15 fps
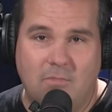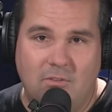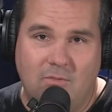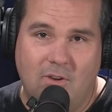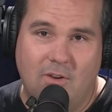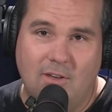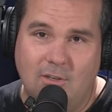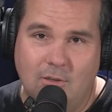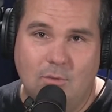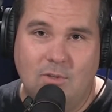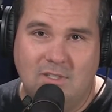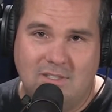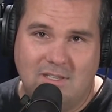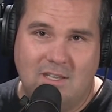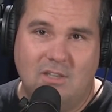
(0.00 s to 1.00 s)
the very
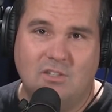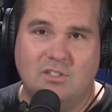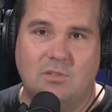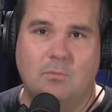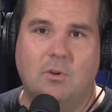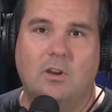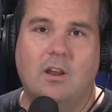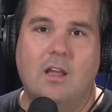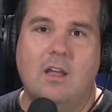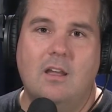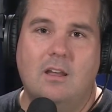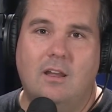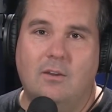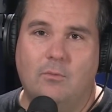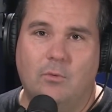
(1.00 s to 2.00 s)
newest customer
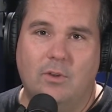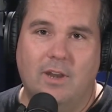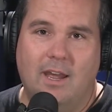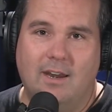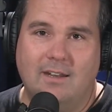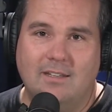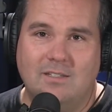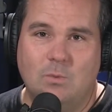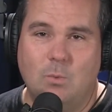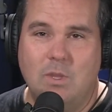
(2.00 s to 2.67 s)
of Renatus.